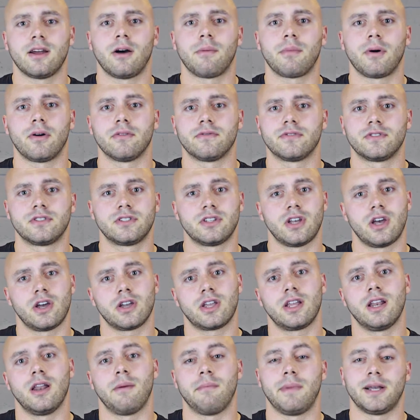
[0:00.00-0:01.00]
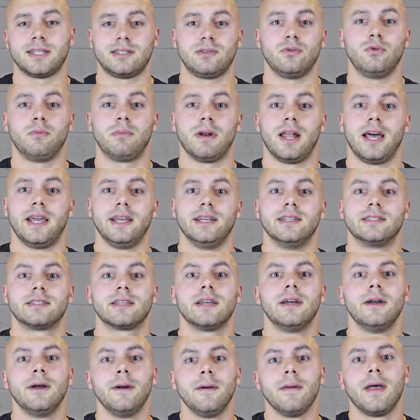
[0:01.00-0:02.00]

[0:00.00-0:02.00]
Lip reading: up of circular metal blades,